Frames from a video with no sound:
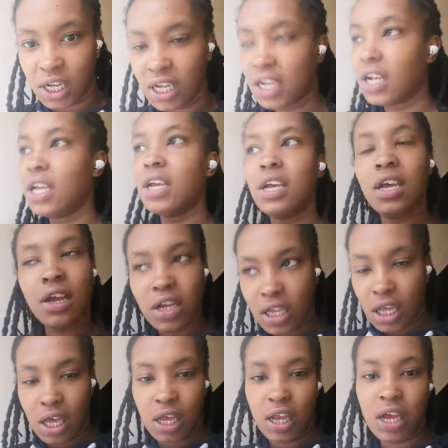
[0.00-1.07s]
nothing.
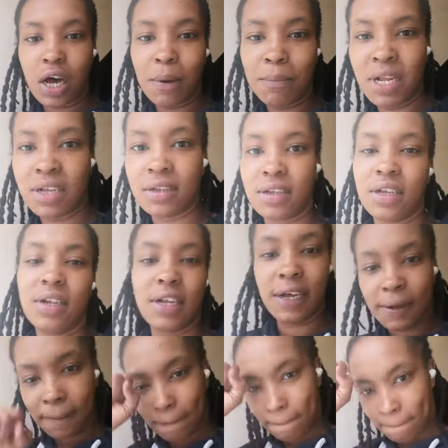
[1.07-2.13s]
Yeah, y'all bless and
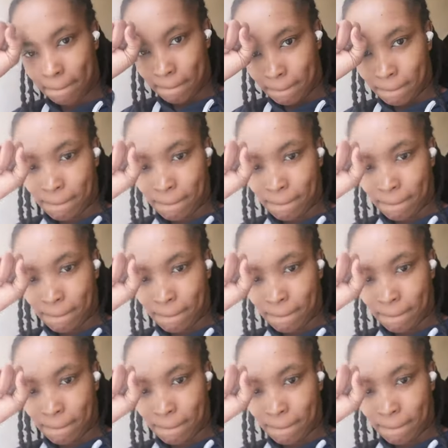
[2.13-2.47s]
that.